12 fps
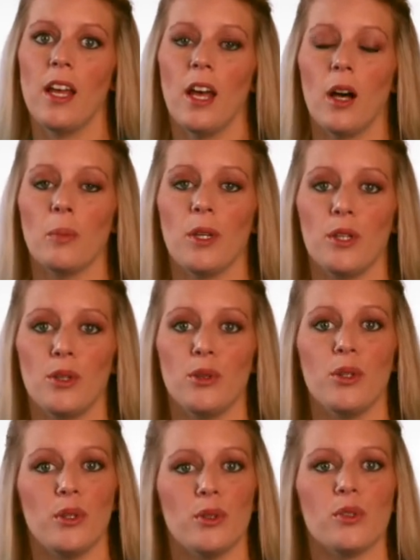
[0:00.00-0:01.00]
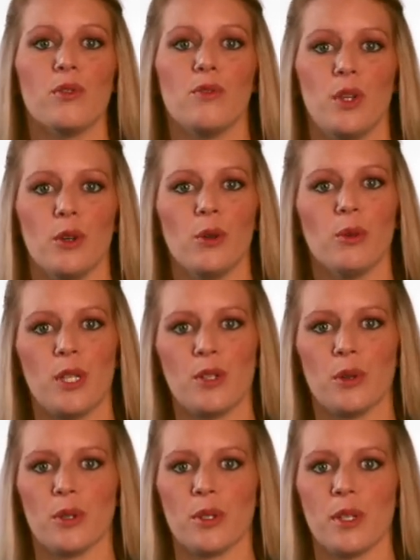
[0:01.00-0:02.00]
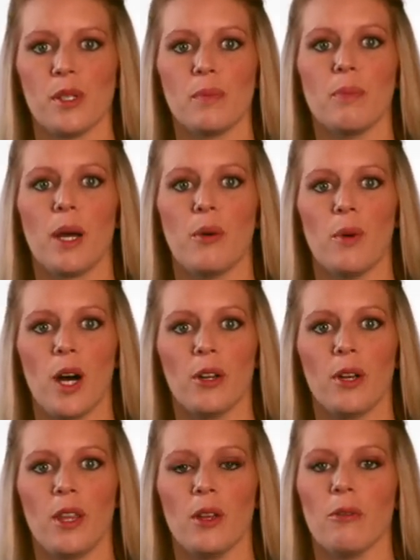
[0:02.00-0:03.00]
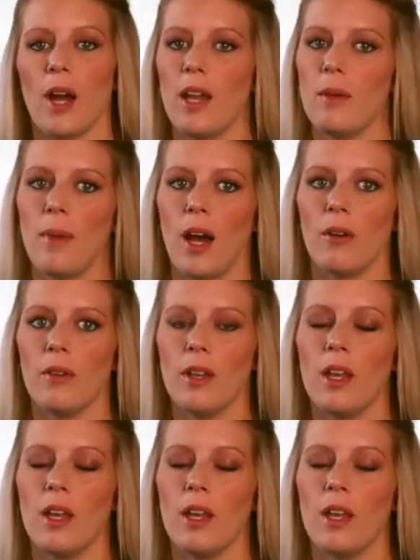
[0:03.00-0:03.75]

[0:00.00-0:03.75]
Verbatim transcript: helping you use fewer resources by watering the right amount